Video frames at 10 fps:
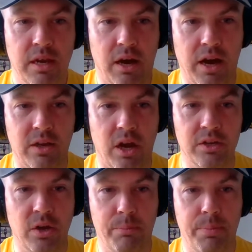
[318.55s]
I got a
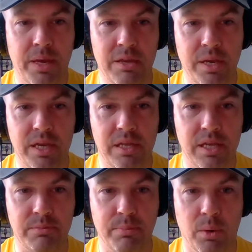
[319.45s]
not PB
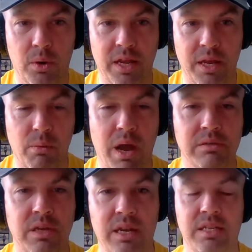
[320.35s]
this morning. Well
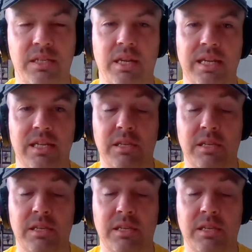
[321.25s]
done, Linda.